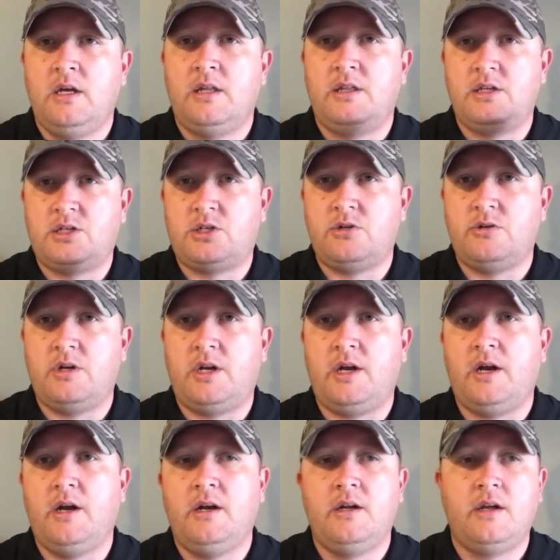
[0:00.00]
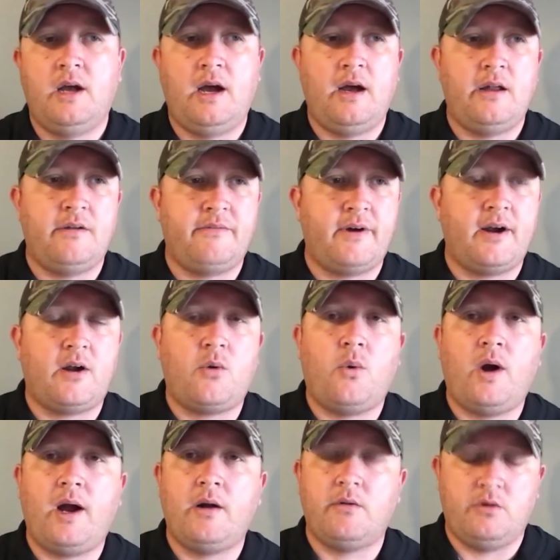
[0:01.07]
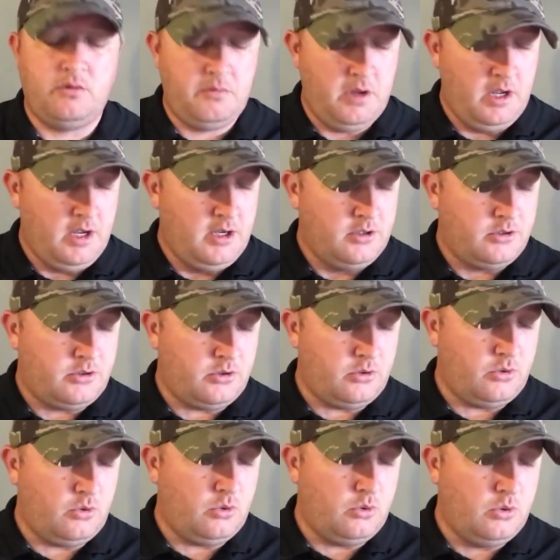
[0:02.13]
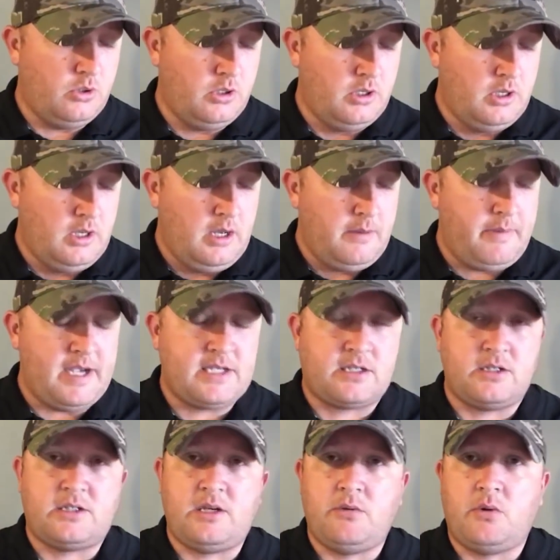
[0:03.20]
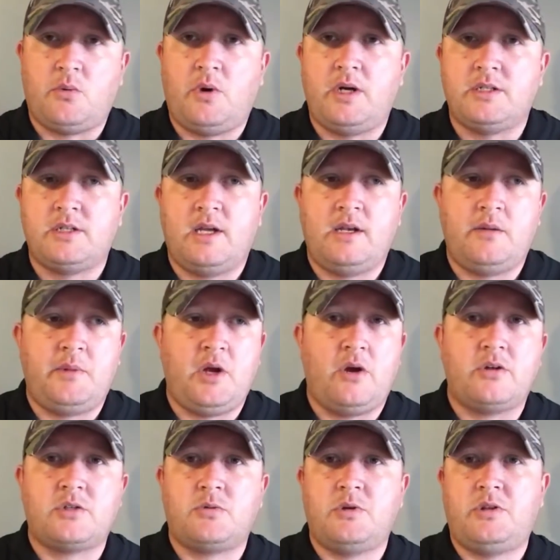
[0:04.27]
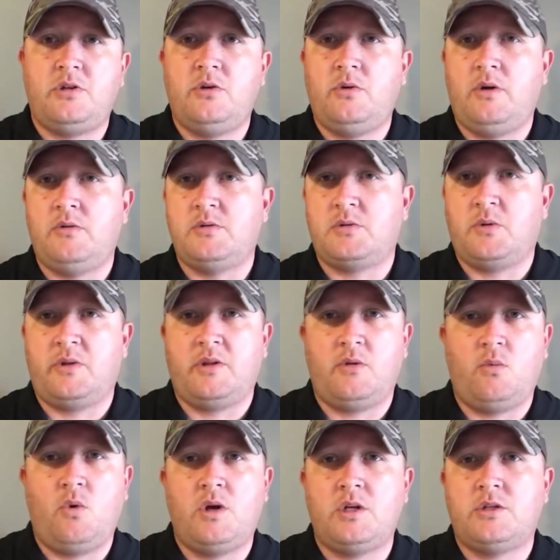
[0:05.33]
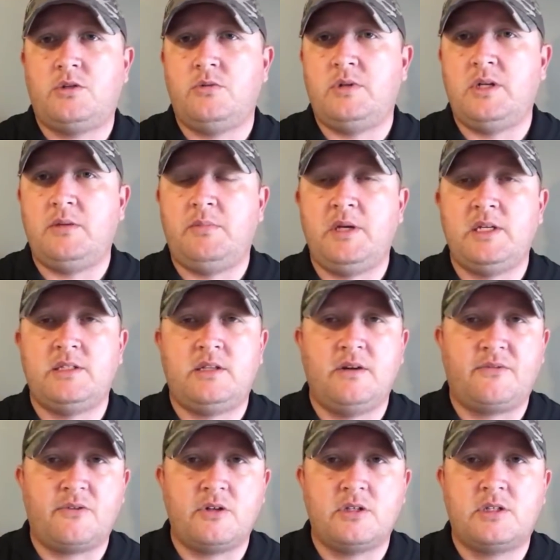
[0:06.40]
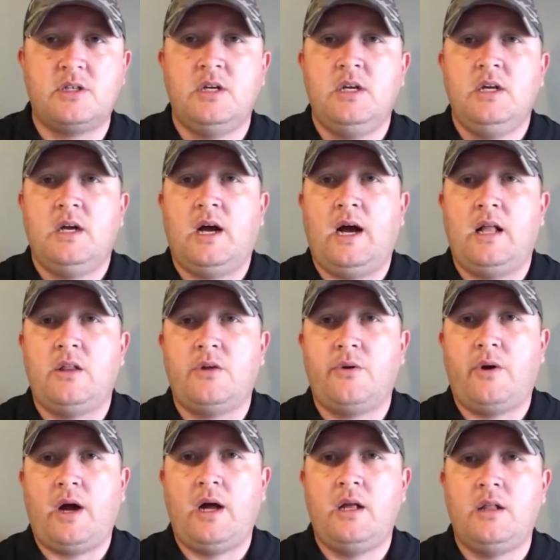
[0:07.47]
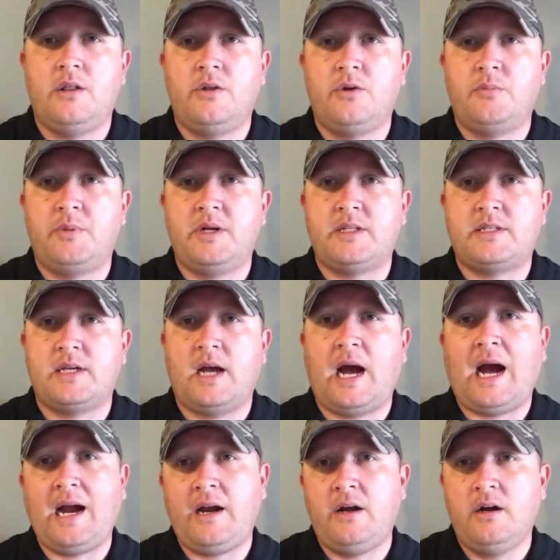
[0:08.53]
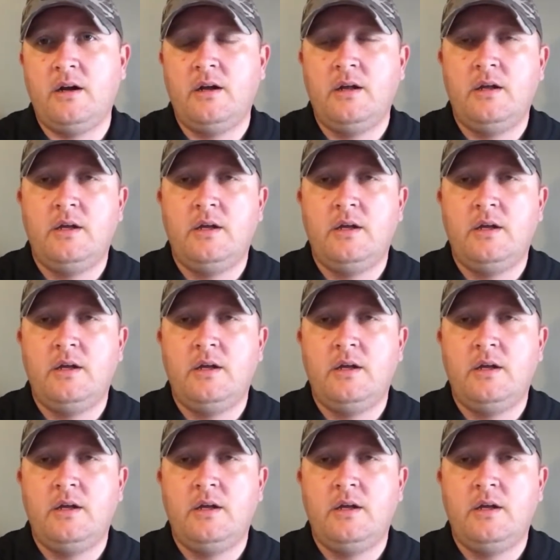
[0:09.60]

this unit here in a very quiet room to basically see what it was. And to be honest with you, it was within 1 to 2 dBs difference, a little bit higher